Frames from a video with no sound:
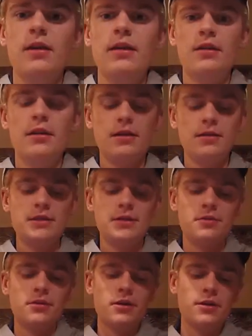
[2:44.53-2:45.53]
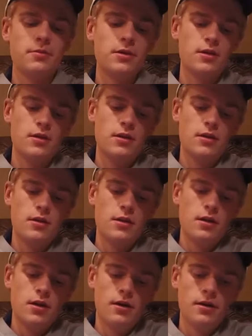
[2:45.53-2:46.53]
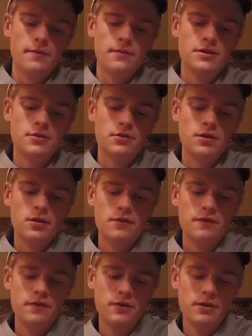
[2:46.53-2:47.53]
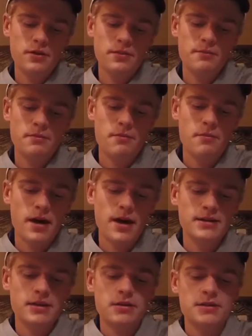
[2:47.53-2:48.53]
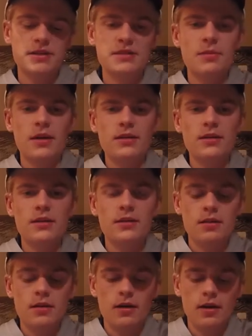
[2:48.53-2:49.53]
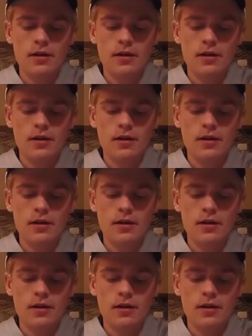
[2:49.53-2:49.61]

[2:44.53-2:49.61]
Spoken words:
and a deeper lip. These are really good for bass that are suspended.